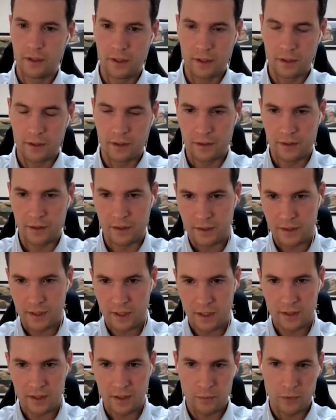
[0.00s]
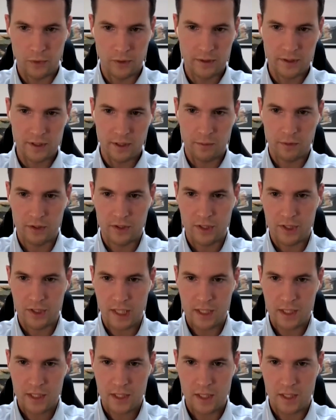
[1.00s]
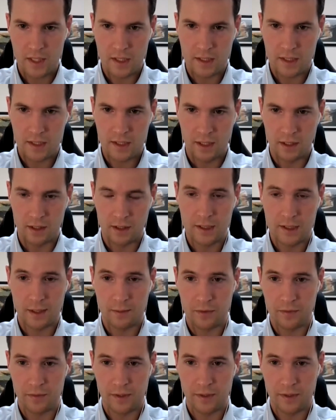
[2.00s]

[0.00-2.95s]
the starting point I would suggest is, in terms of